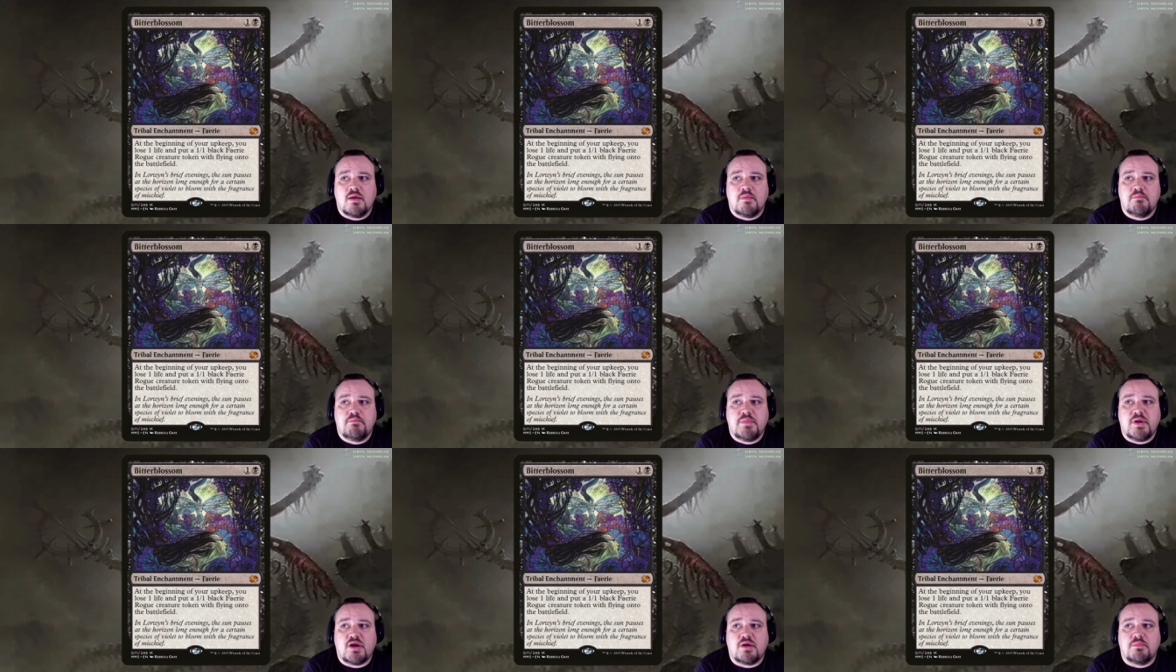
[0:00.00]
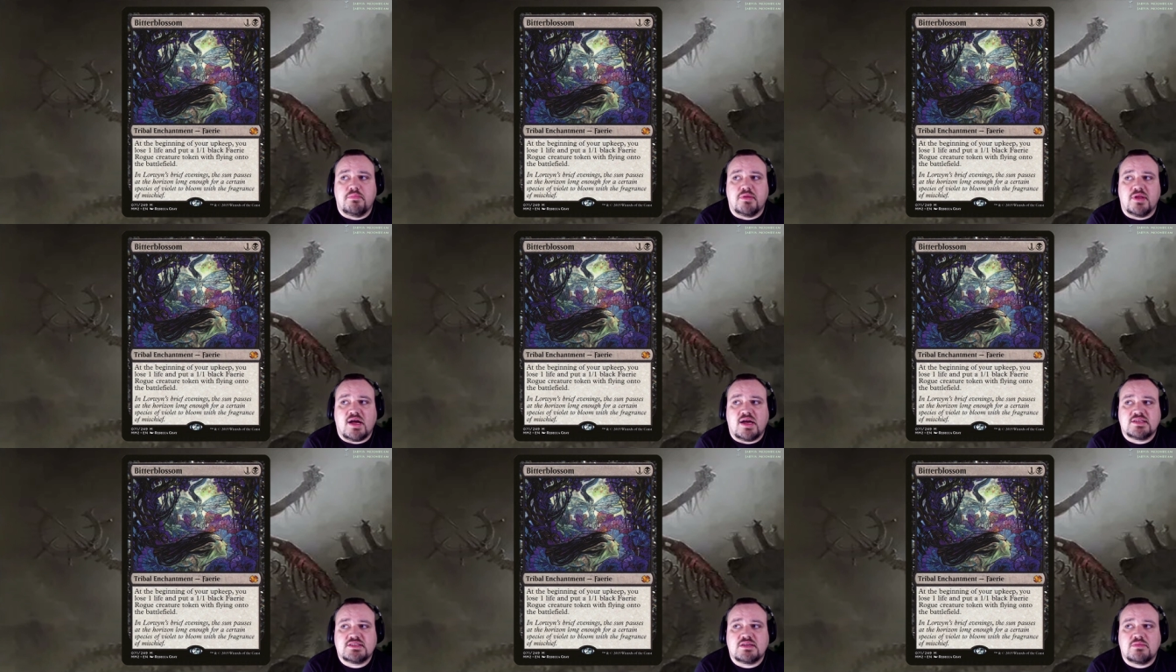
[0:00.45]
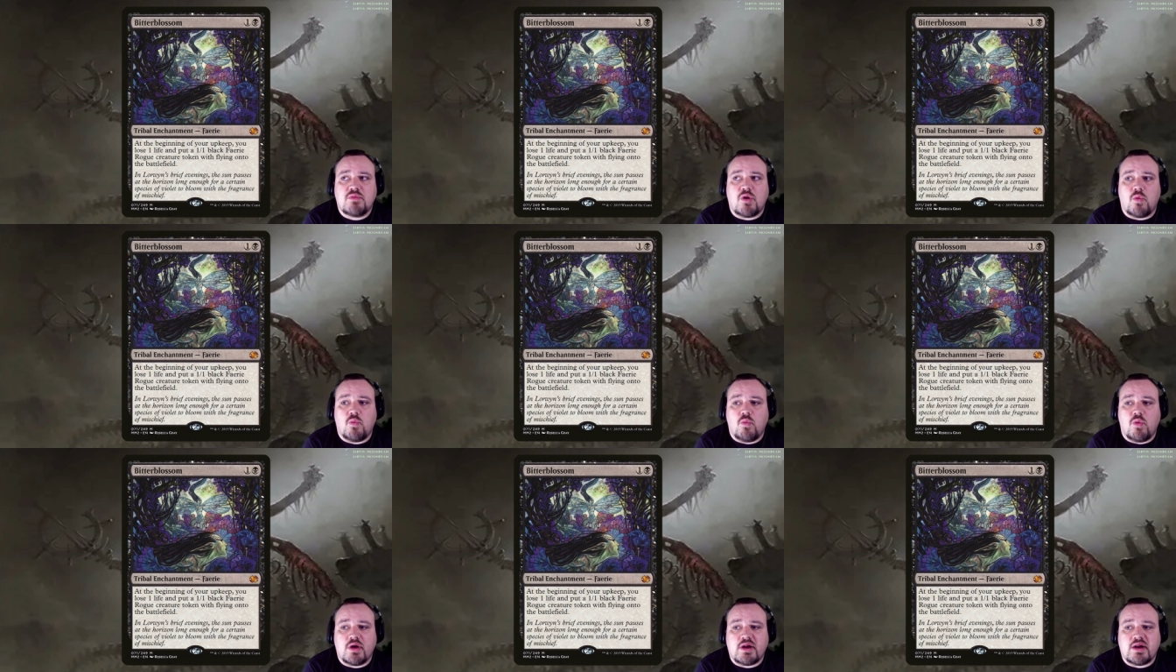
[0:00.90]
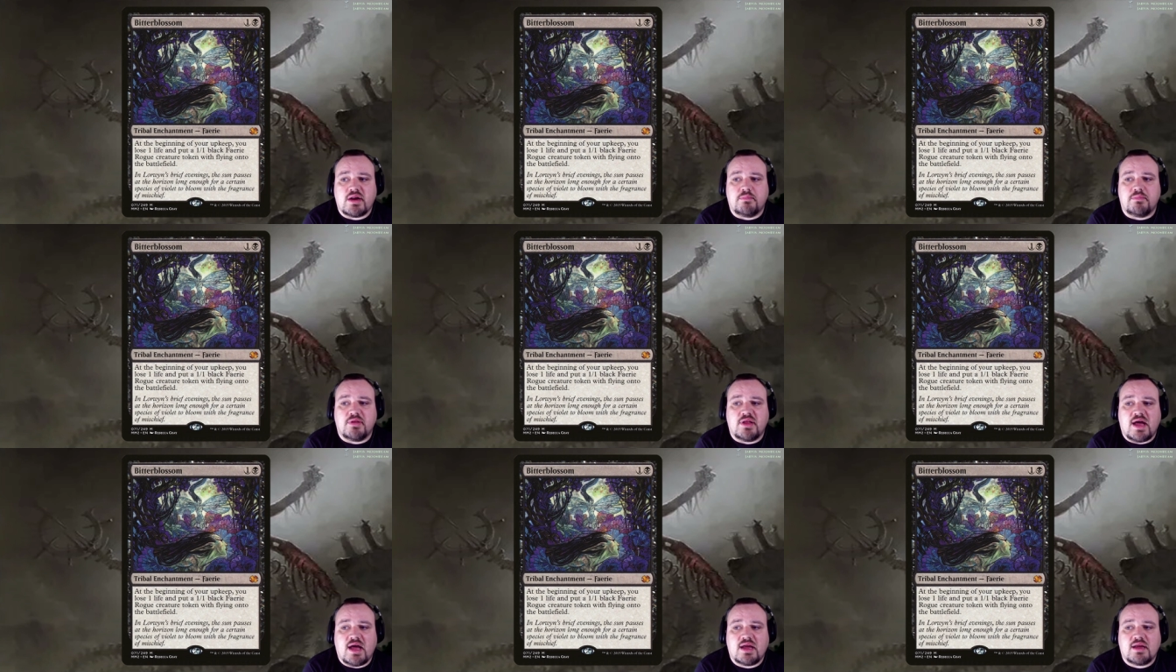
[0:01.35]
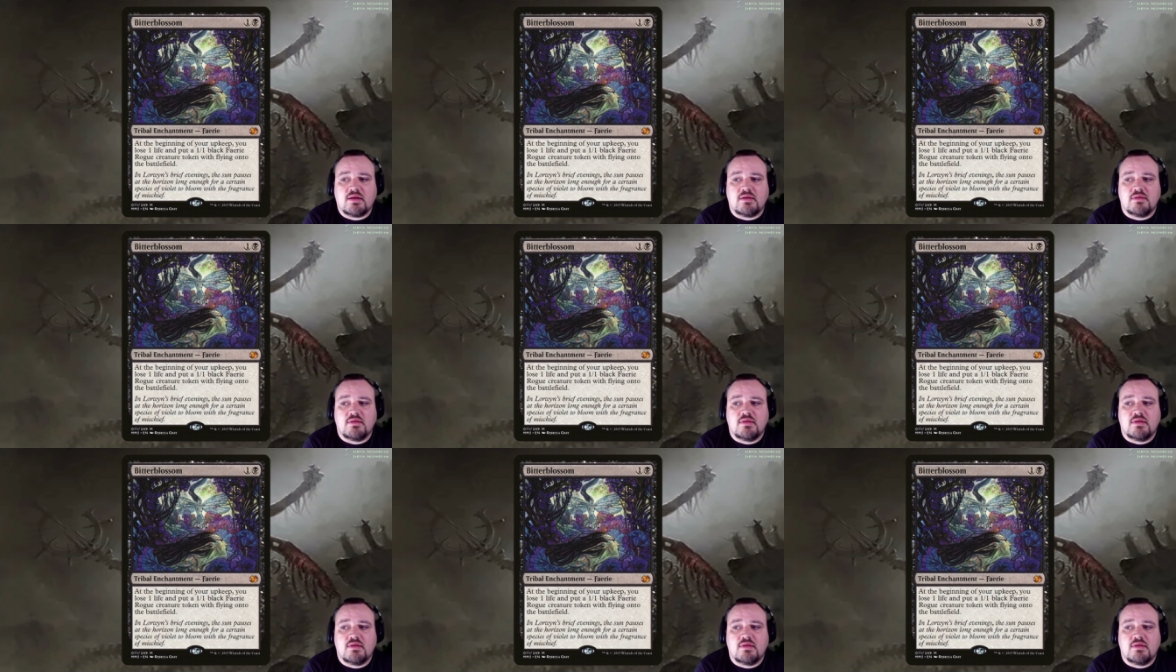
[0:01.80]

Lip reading: Bitter Blossom, 1 and a black.